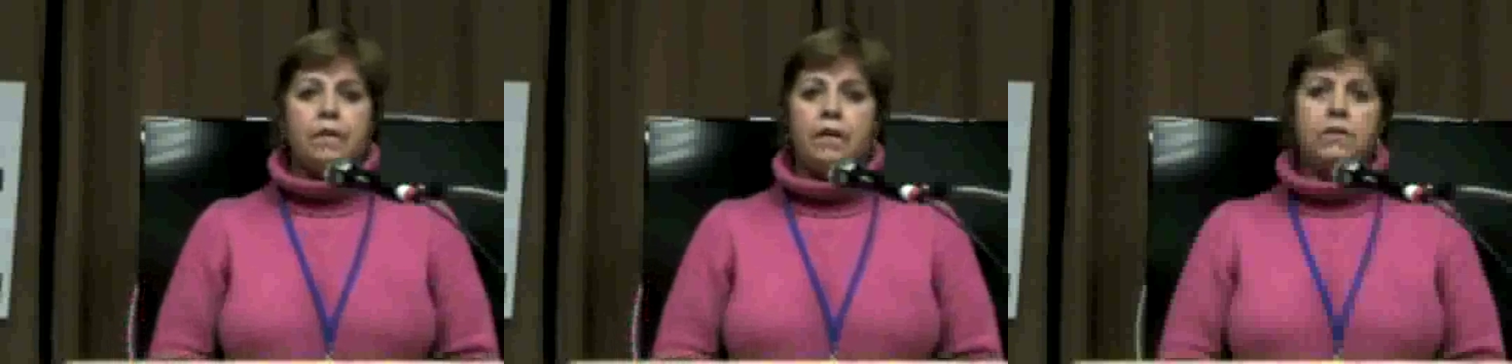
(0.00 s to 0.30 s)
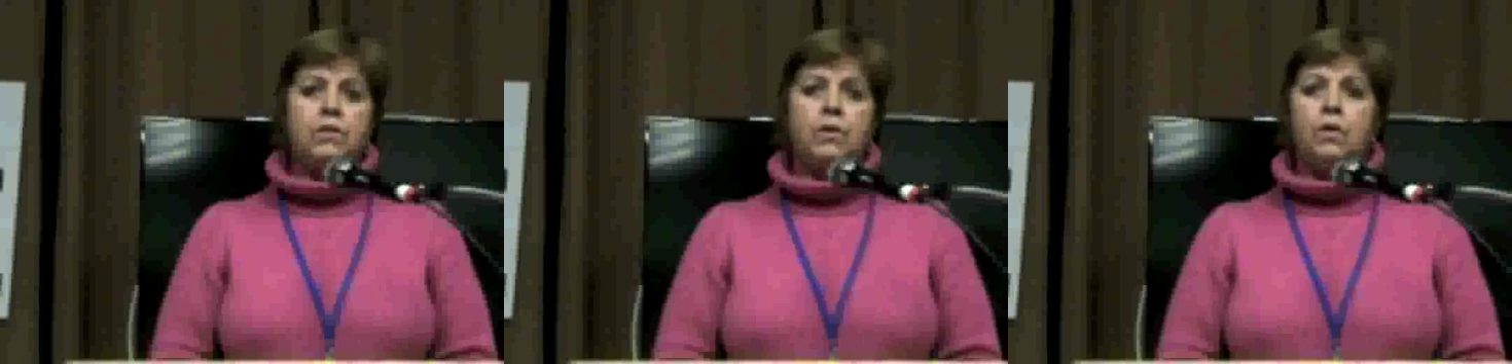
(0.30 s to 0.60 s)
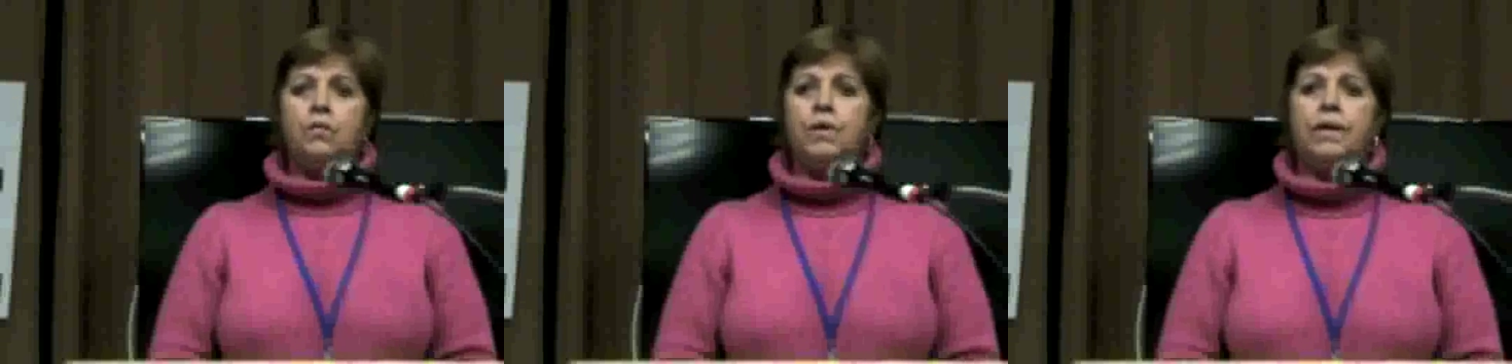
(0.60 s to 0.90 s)
as you
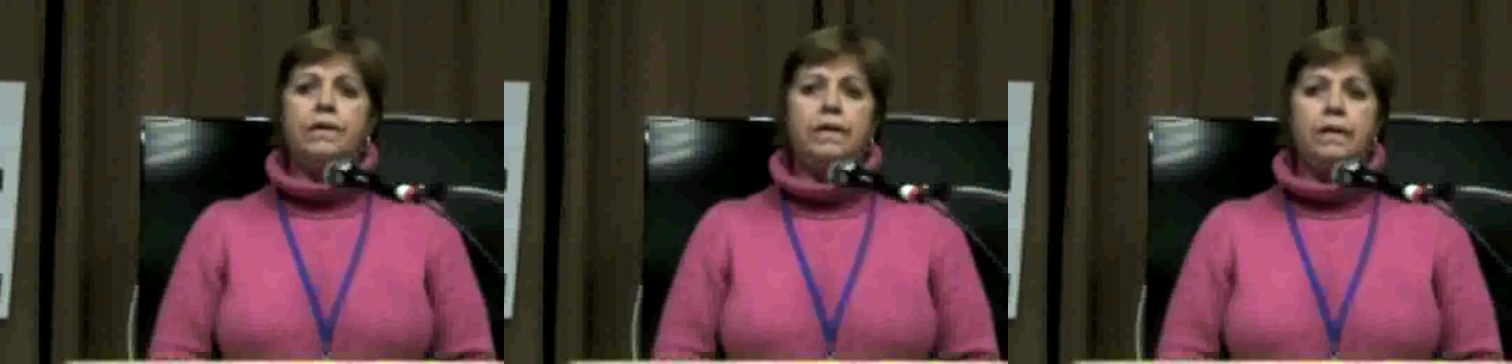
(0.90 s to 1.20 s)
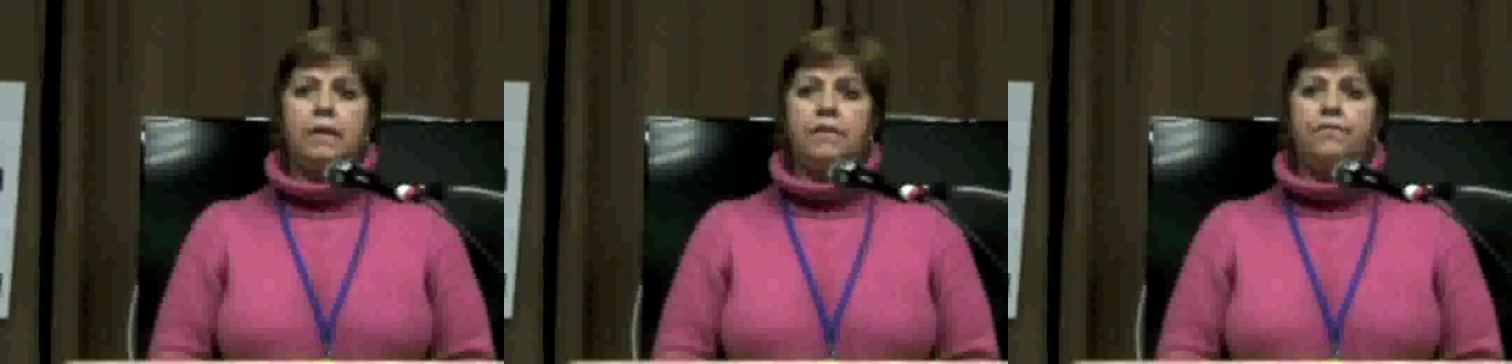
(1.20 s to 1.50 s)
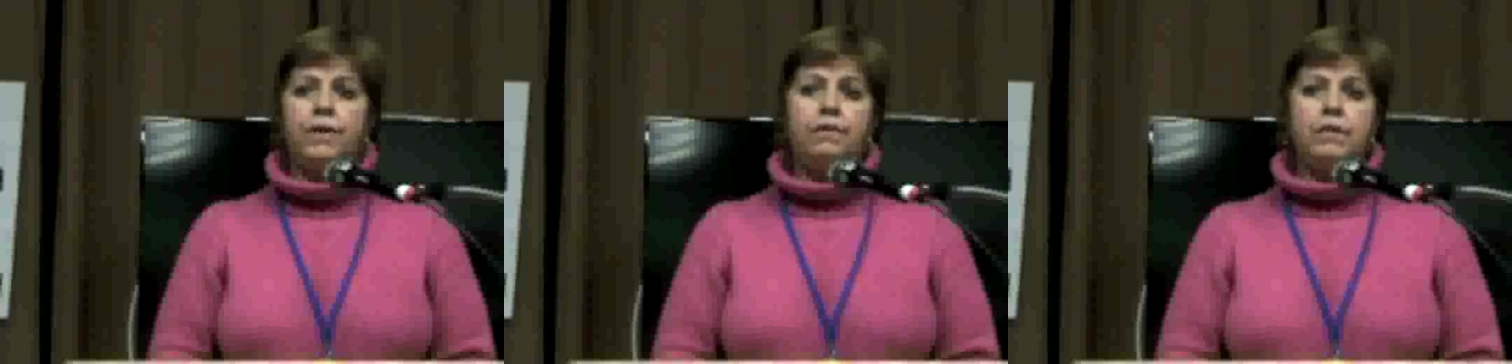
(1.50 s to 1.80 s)
know, we are a
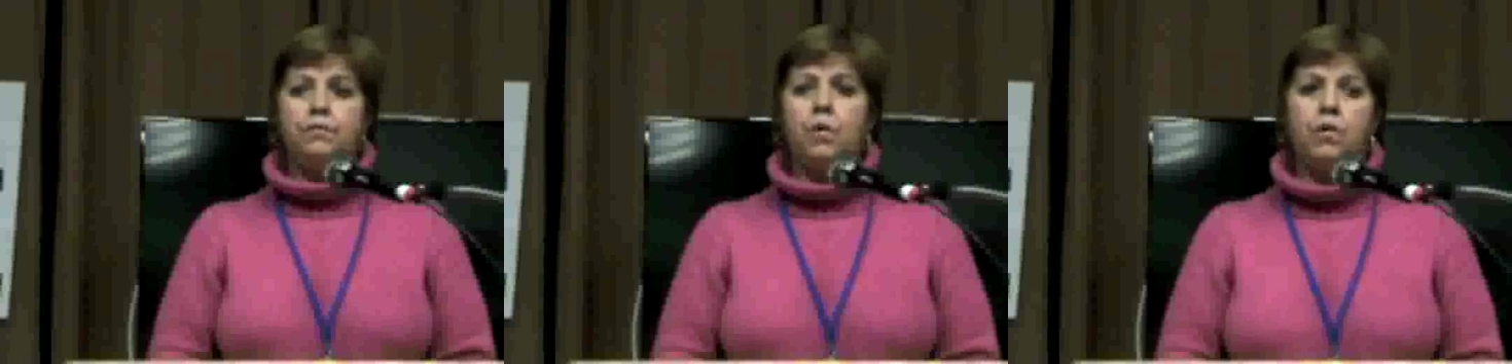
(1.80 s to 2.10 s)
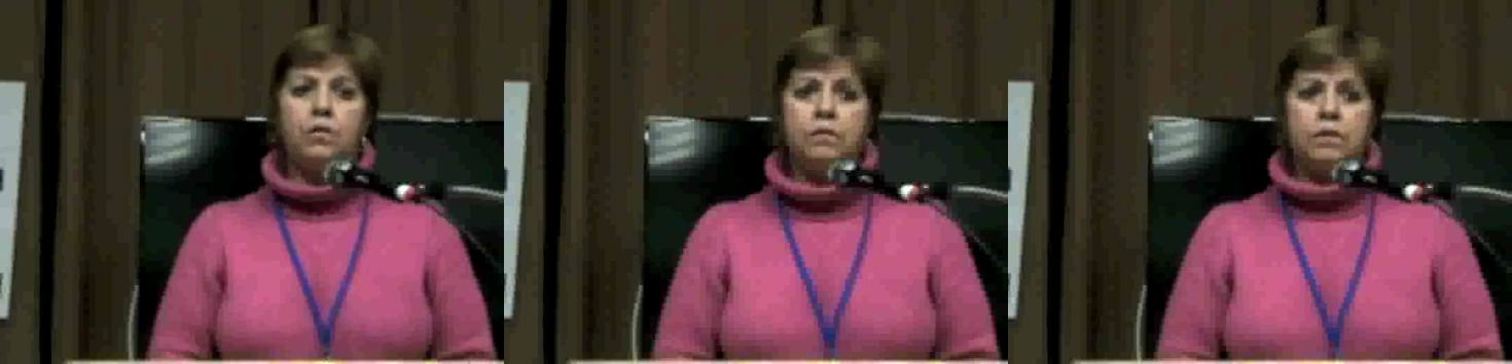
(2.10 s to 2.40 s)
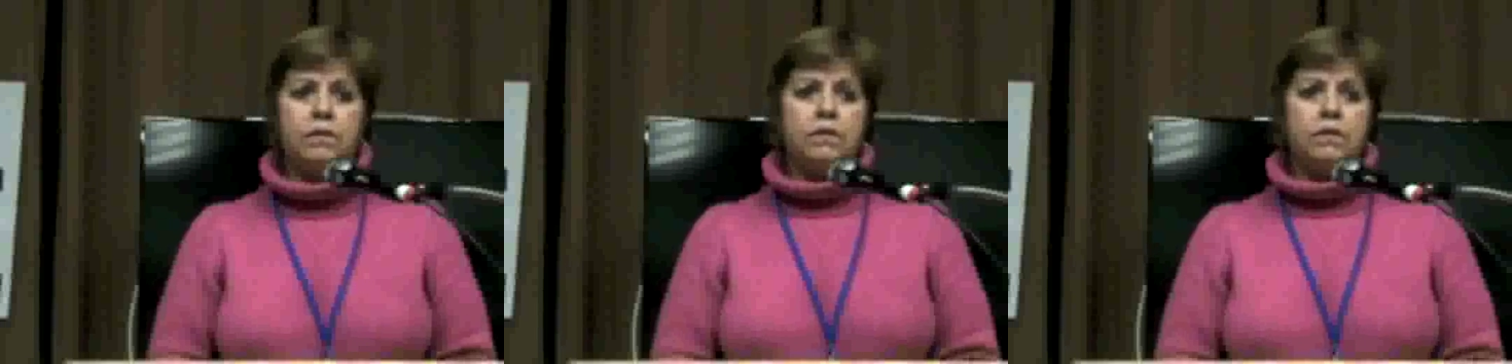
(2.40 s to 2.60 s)
very small